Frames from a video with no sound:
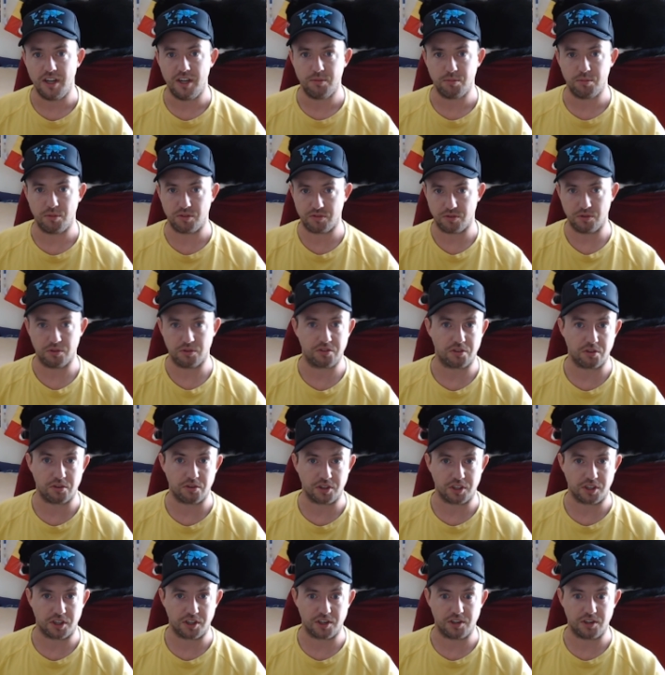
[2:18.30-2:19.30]
before
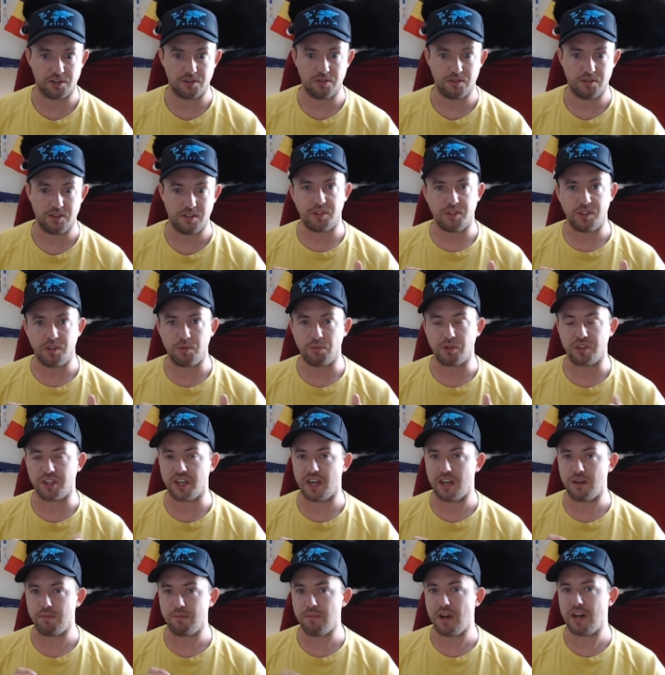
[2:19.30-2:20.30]
scoring a goal. You want to
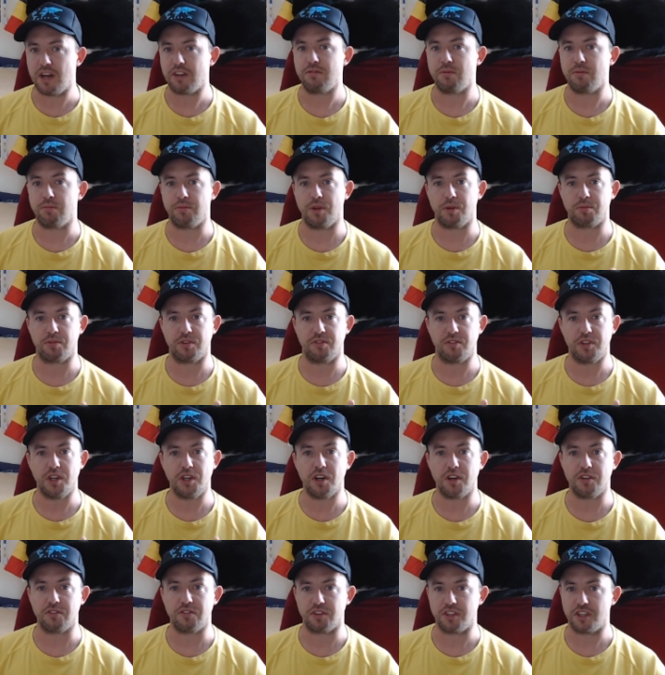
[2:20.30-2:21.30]
gain maximum number of
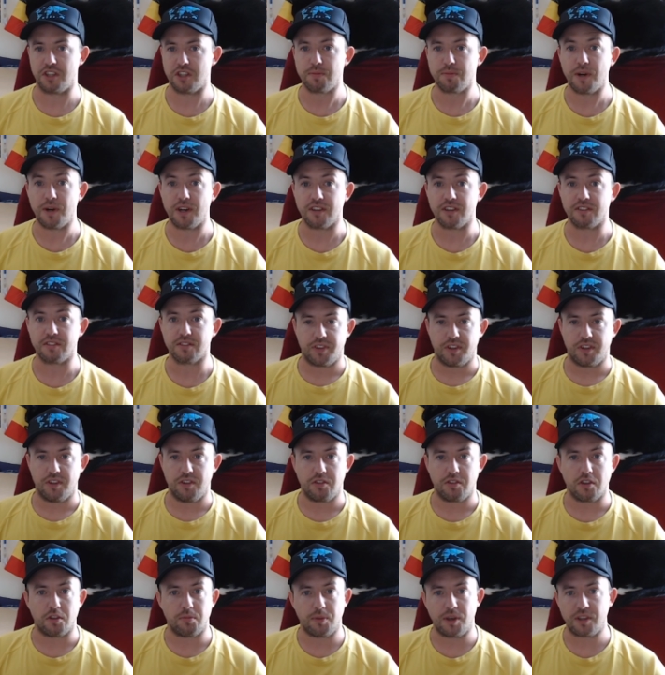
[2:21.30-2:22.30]
yards on each pass.
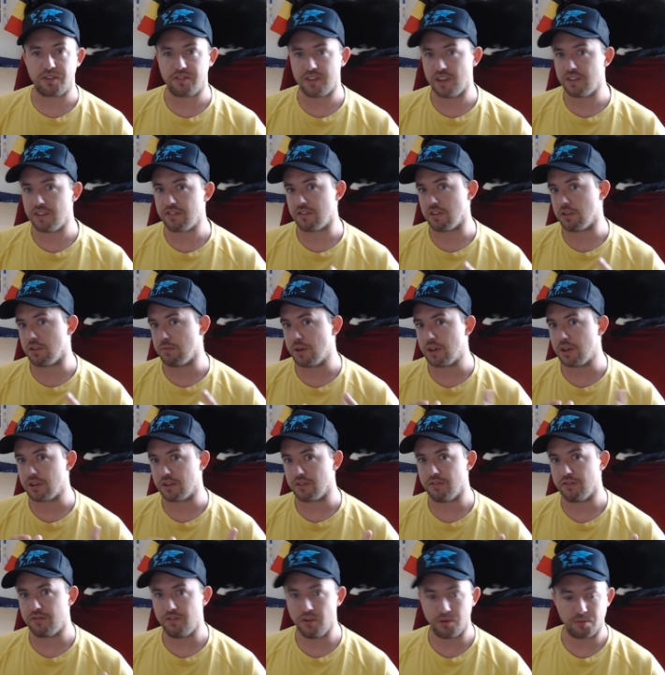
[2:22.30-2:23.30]
So it makes sense that
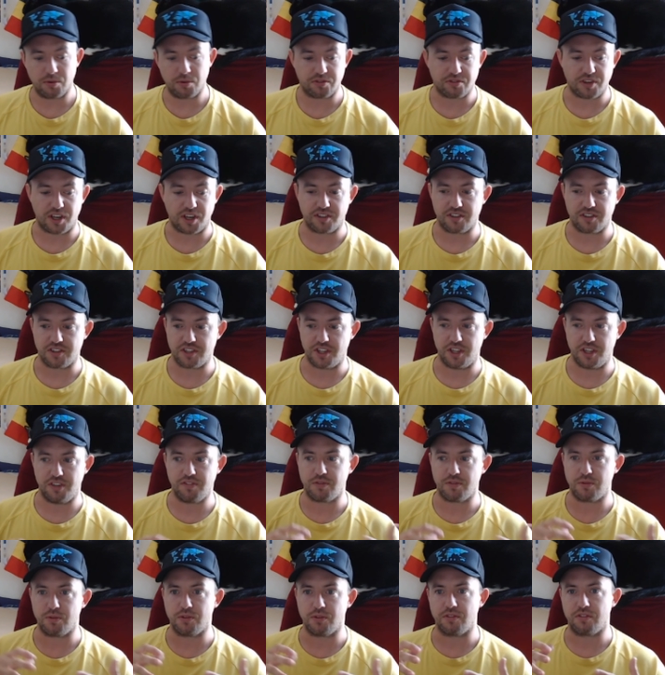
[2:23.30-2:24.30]
American football strategy
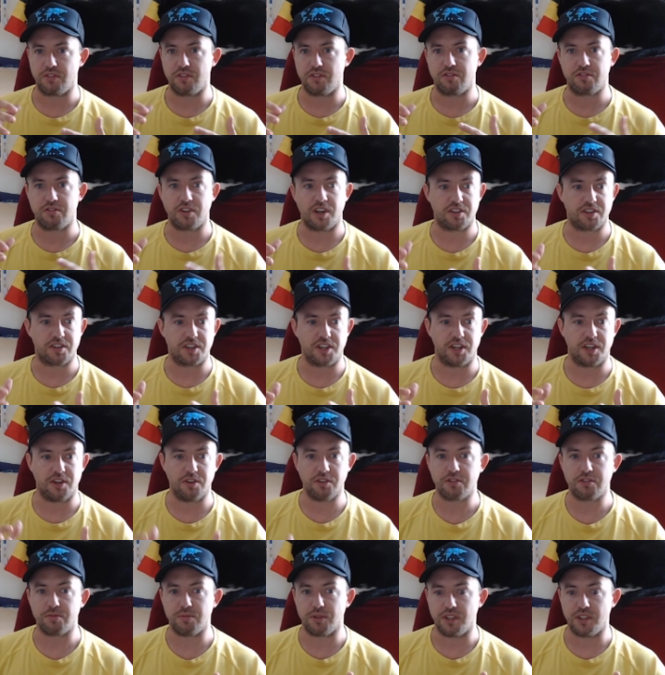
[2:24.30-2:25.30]
influenced the strategy in
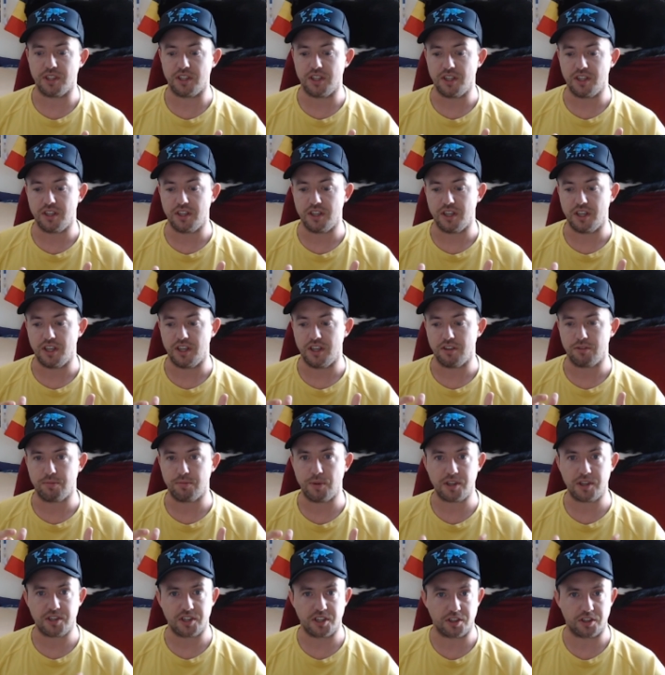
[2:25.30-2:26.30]
Ultimate,
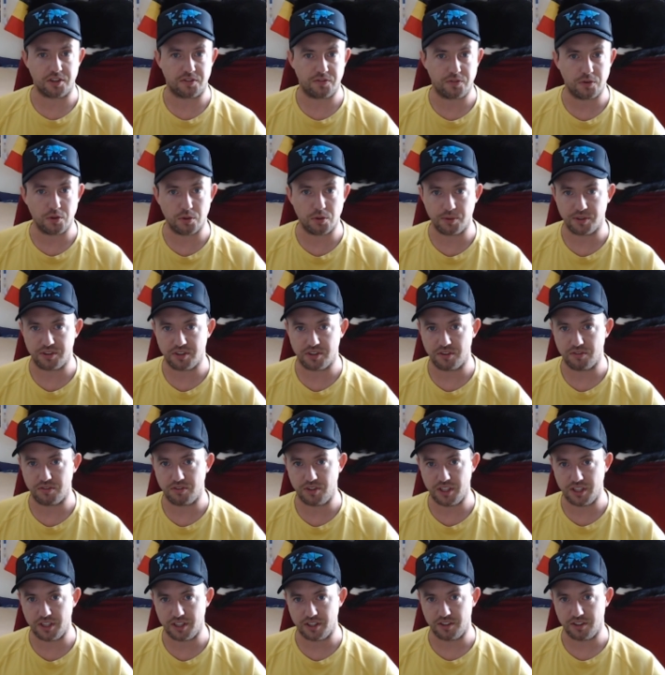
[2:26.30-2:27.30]
especially in its formative
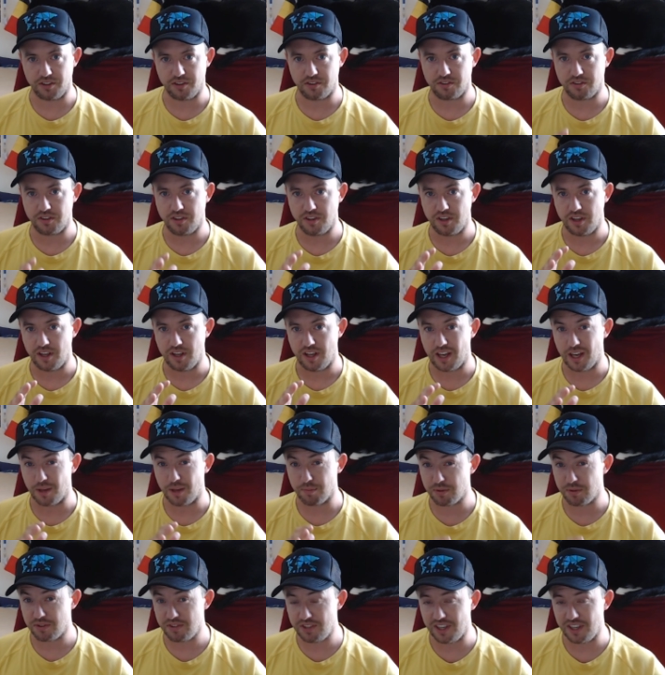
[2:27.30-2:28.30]
years,
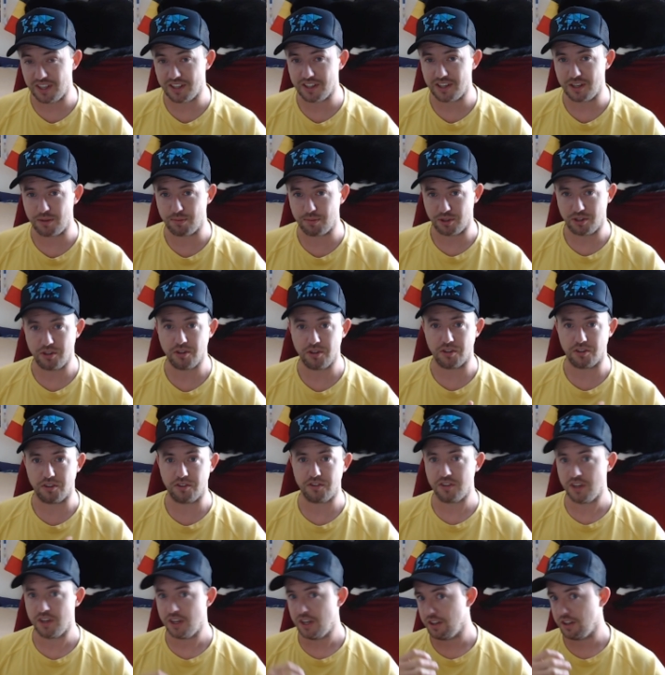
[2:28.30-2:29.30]
and particularly
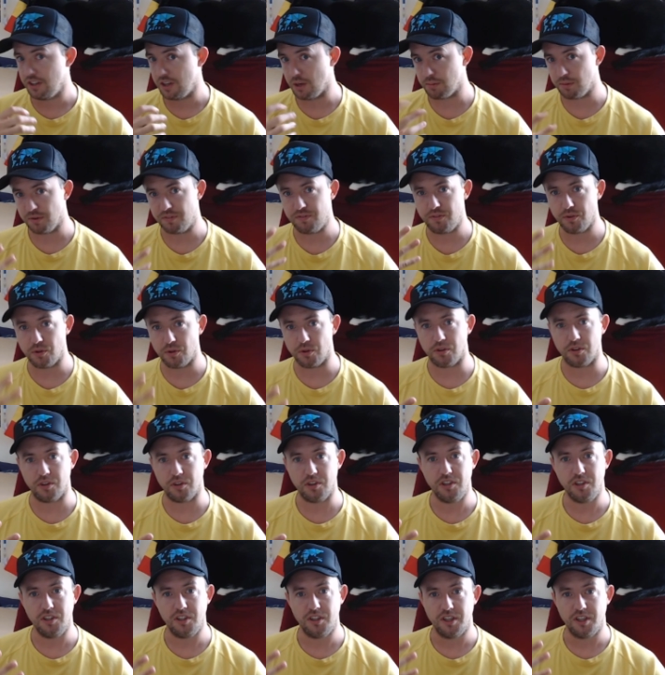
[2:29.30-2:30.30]
because, number 4,